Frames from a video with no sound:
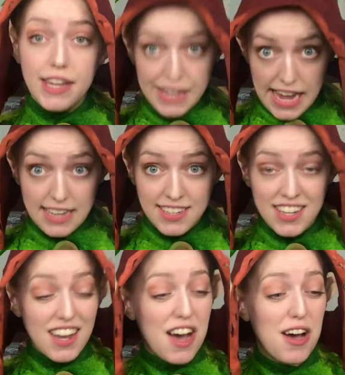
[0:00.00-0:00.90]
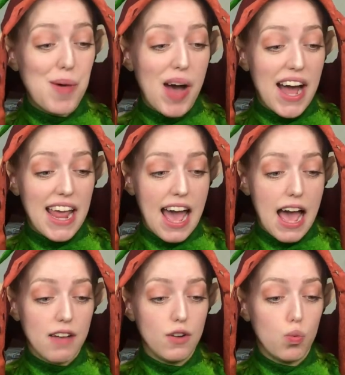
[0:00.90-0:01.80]
yes. I
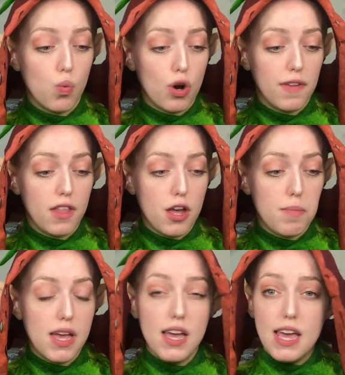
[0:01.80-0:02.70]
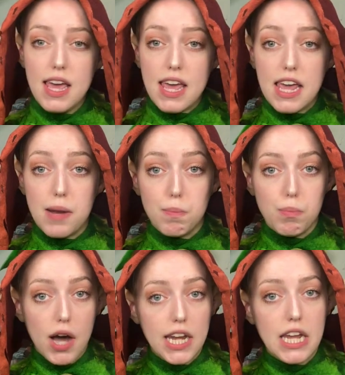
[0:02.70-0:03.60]
have worn them in
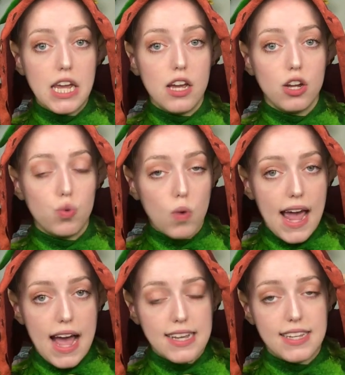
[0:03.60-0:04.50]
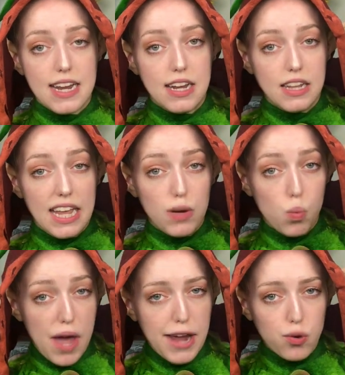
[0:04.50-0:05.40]
muddy grass and in like
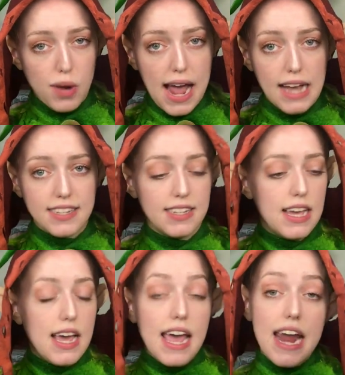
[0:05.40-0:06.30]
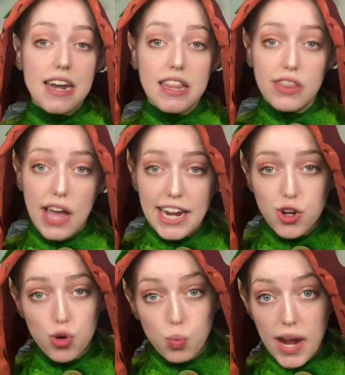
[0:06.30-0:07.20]
wet grass and in
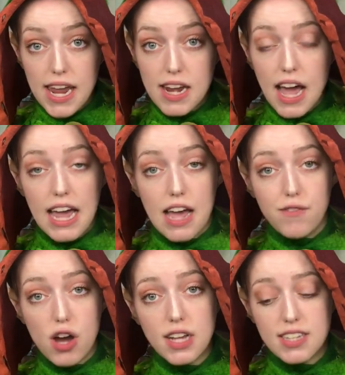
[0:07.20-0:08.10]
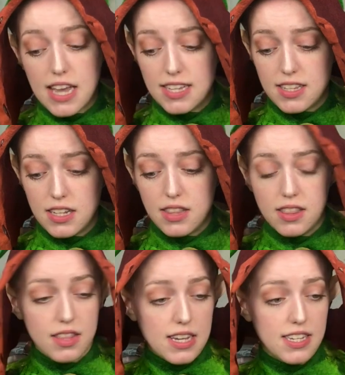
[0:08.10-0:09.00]
light rain. I have not tested
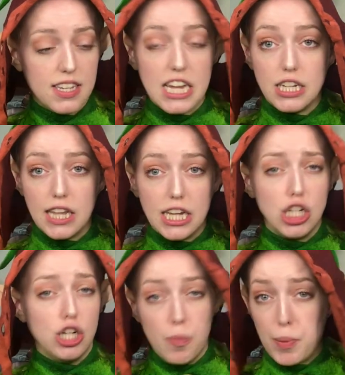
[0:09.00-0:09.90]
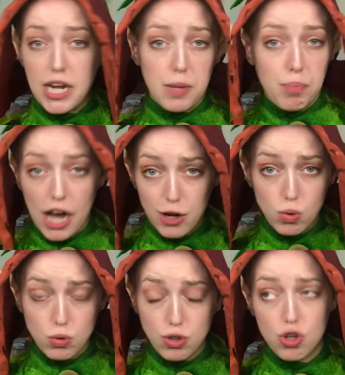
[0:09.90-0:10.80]
this in like jumping in
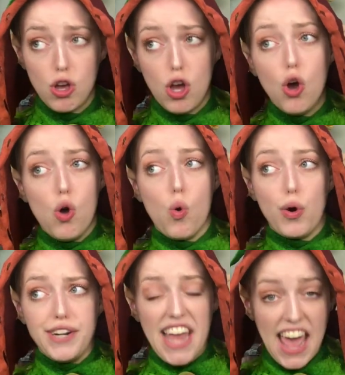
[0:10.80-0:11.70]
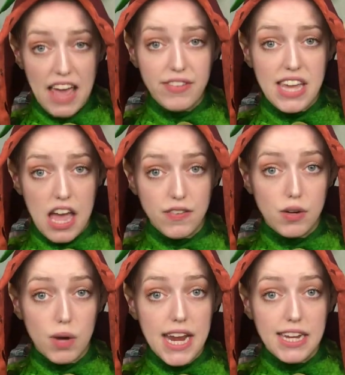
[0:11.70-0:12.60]
puddles or in heavy
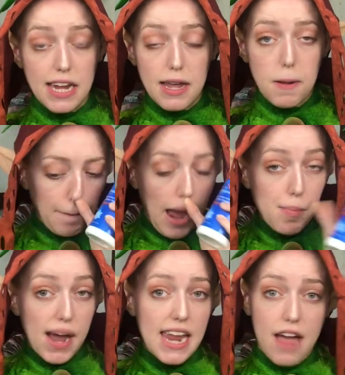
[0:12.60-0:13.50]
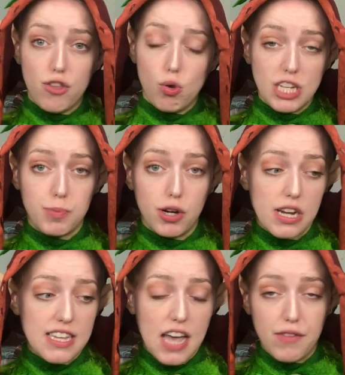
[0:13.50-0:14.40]
rain yet. I might have to
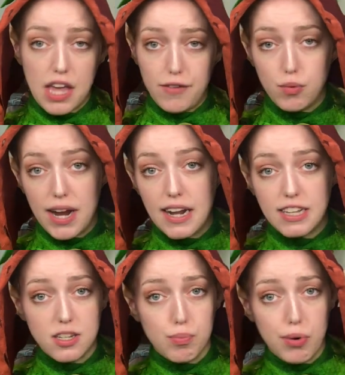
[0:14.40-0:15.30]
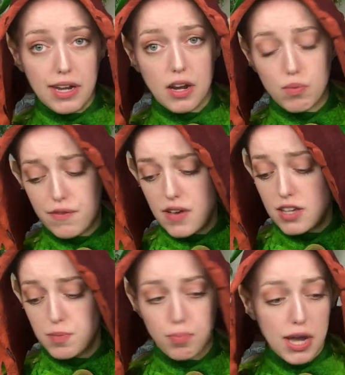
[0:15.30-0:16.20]
experience heavy rain at some point at
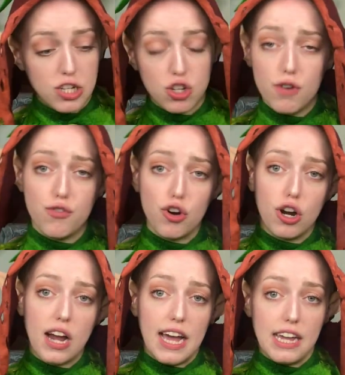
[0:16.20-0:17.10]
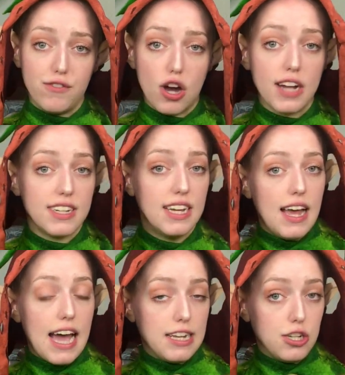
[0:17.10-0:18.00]
RenFest, but so far I have not
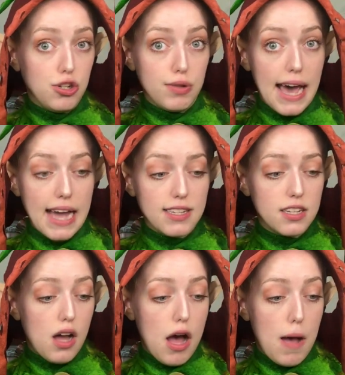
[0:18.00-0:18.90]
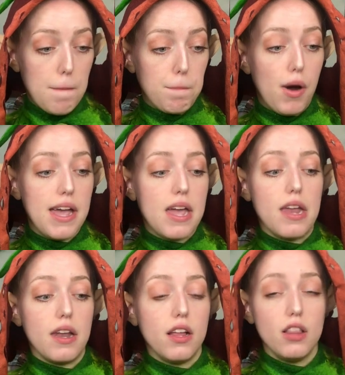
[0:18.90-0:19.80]
had to do that. But
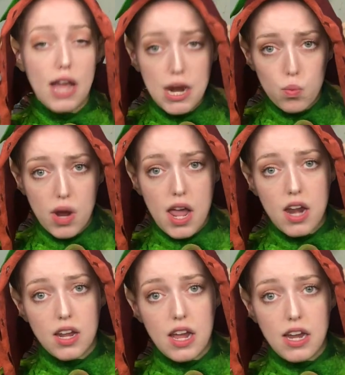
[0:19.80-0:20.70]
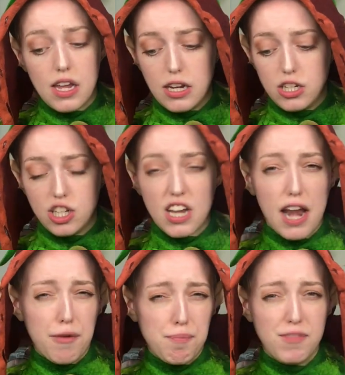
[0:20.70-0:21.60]
in light rain and in just
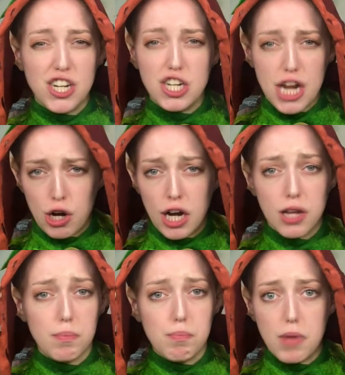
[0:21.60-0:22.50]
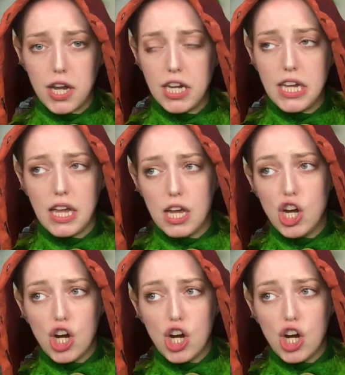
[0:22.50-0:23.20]
kind of generic muddy